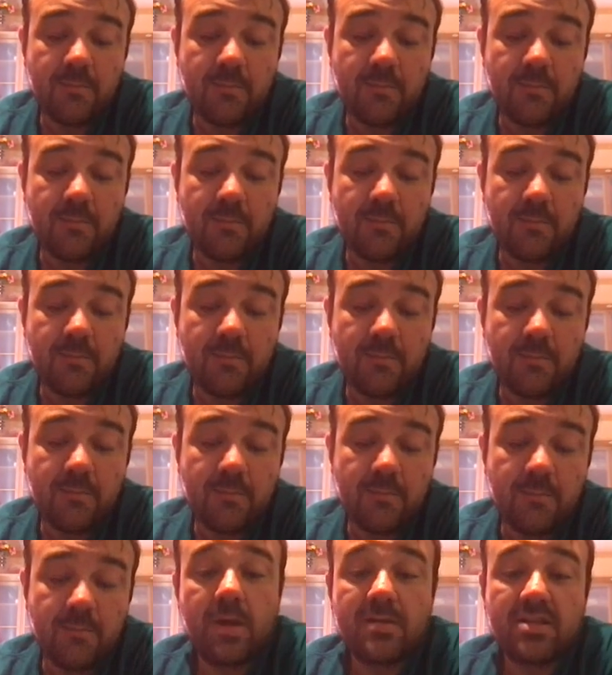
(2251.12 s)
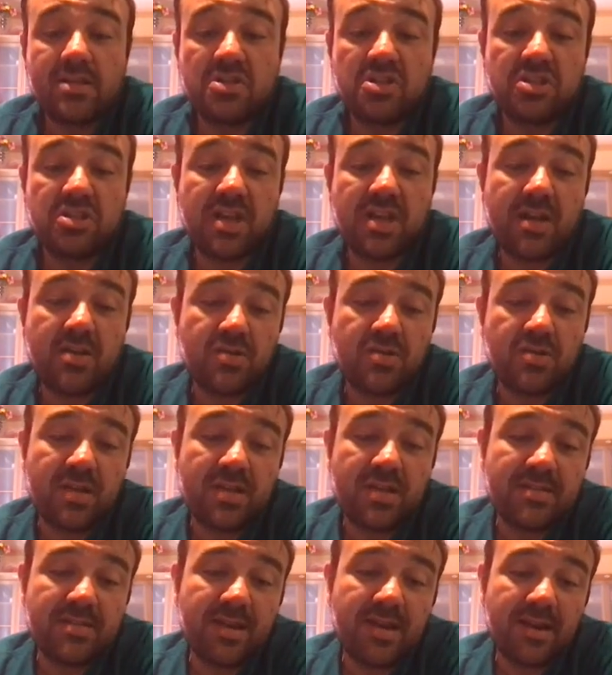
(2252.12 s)
Sagittarius
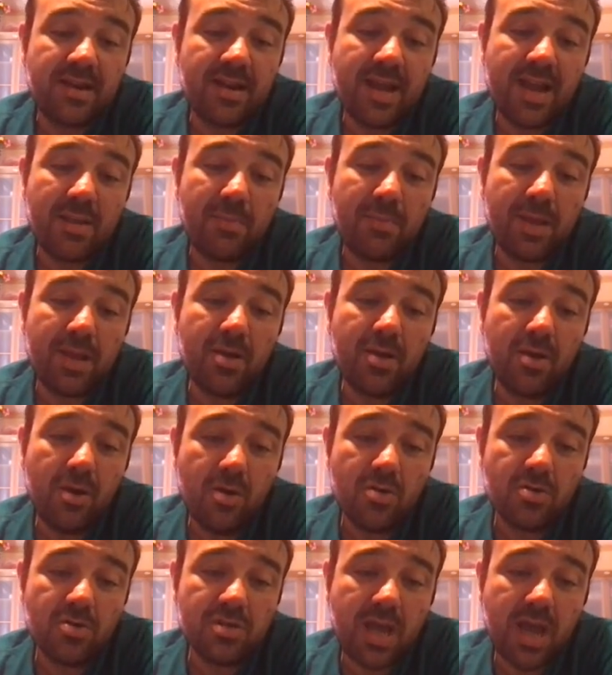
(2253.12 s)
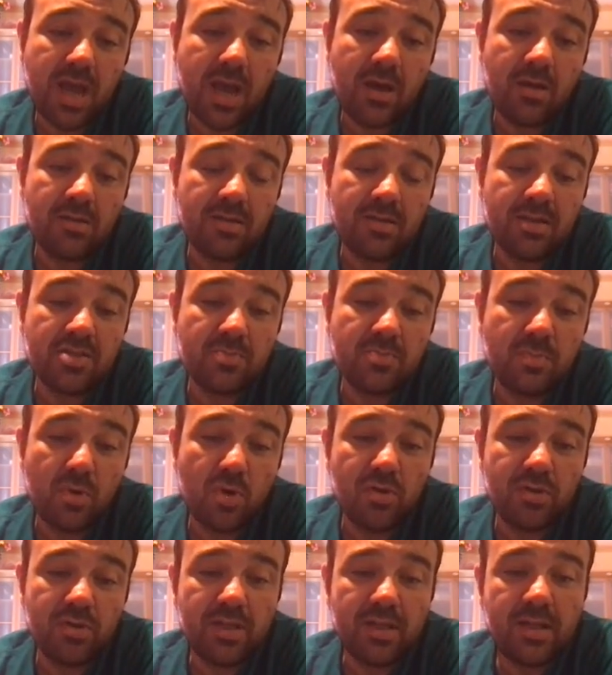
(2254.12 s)
A star-like black holes, this
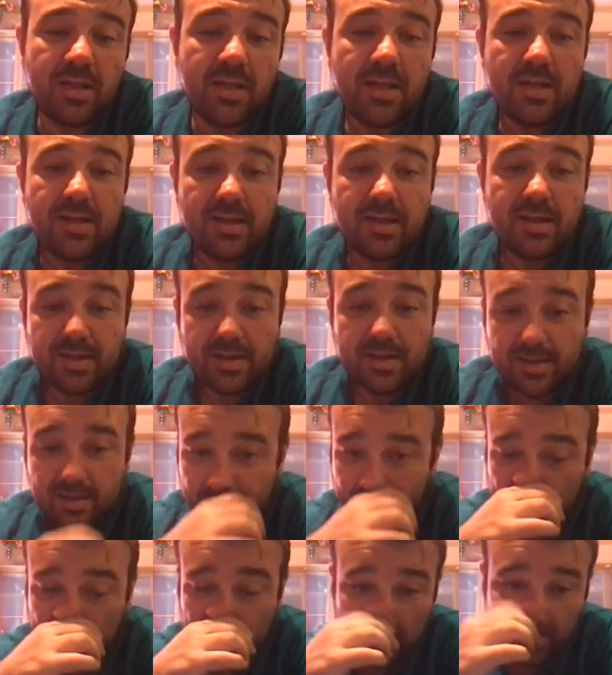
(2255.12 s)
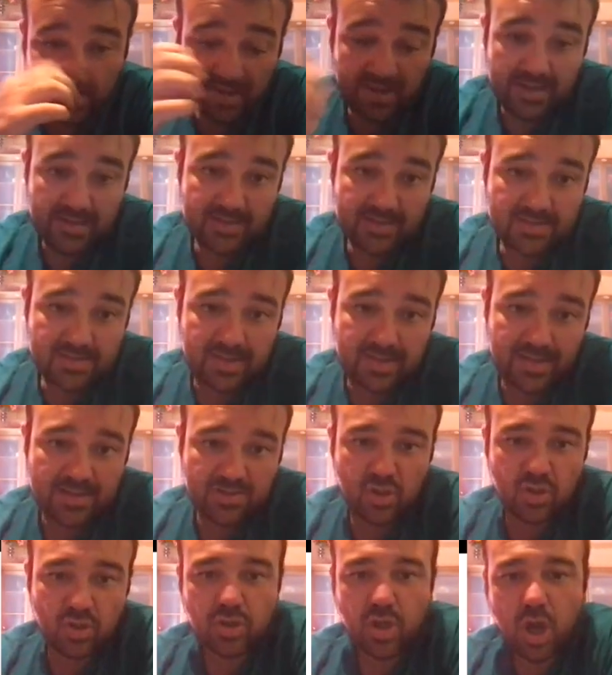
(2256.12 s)
model really
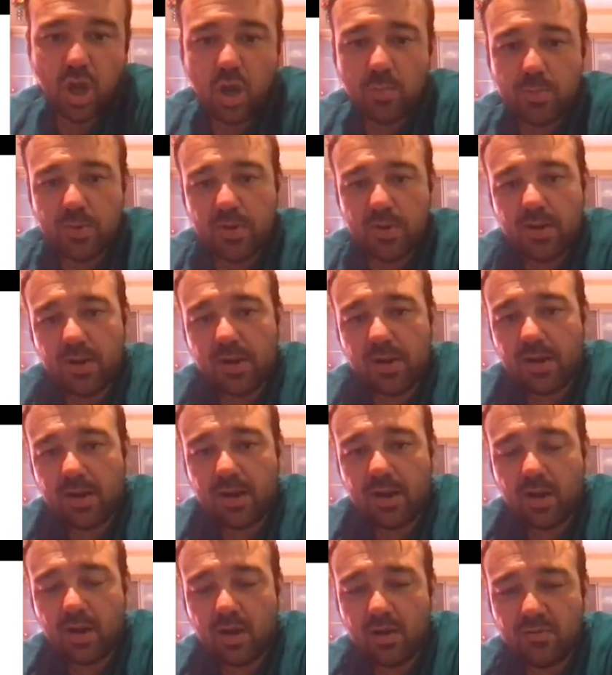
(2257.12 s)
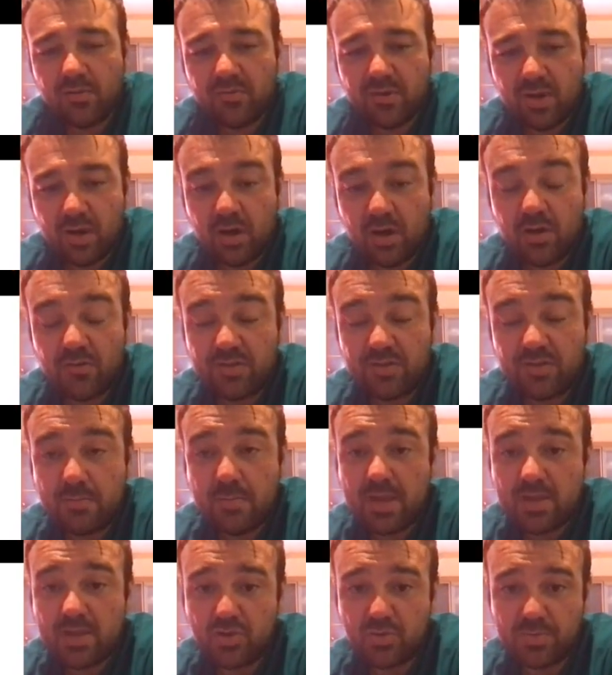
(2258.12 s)
stays on top of the
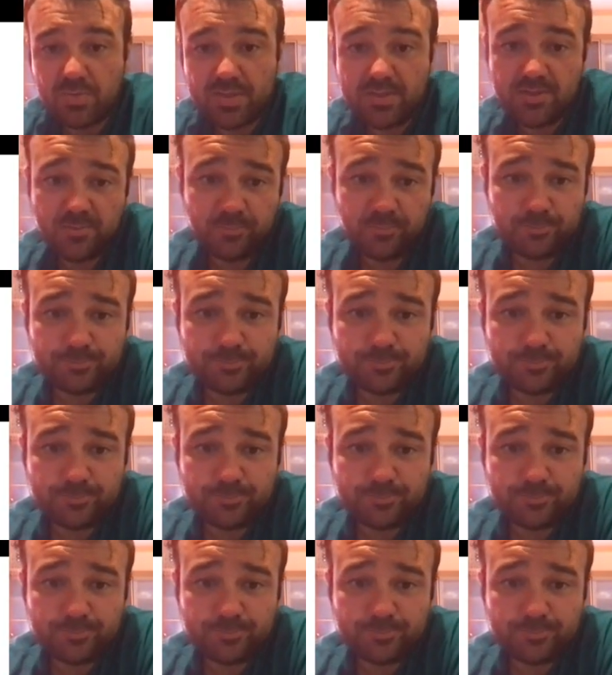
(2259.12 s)
measurements.